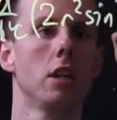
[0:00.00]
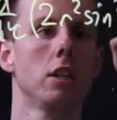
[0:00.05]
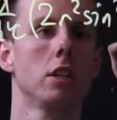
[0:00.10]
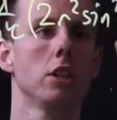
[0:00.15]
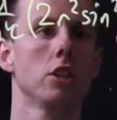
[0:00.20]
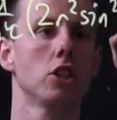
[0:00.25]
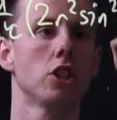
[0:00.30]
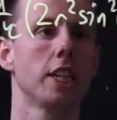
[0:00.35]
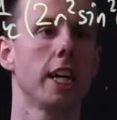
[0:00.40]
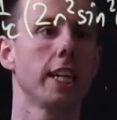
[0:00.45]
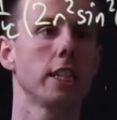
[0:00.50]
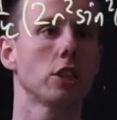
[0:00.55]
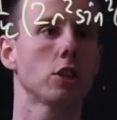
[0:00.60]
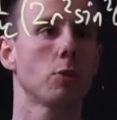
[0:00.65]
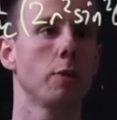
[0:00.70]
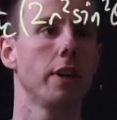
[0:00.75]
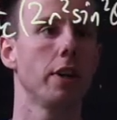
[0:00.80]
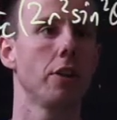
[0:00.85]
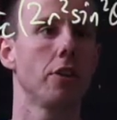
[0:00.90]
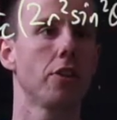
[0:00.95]
sine
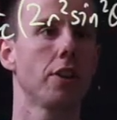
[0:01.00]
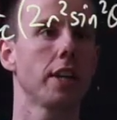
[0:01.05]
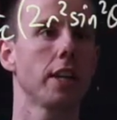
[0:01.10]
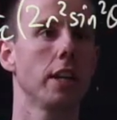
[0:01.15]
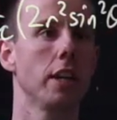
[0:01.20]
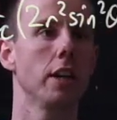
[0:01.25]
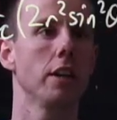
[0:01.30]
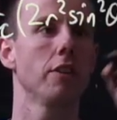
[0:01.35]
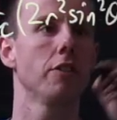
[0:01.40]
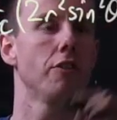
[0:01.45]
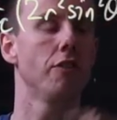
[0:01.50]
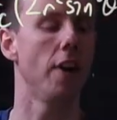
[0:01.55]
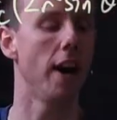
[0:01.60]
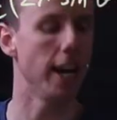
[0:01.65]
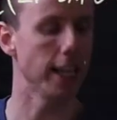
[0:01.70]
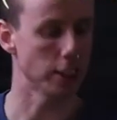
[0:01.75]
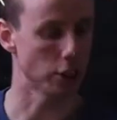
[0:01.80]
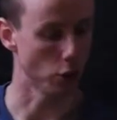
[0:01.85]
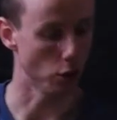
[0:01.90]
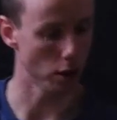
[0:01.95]
squared theta
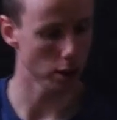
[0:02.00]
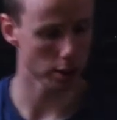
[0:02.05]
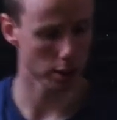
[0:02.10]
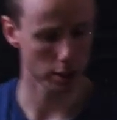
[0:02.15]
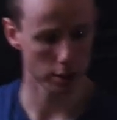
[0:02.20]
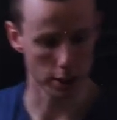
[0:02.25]
phi dot.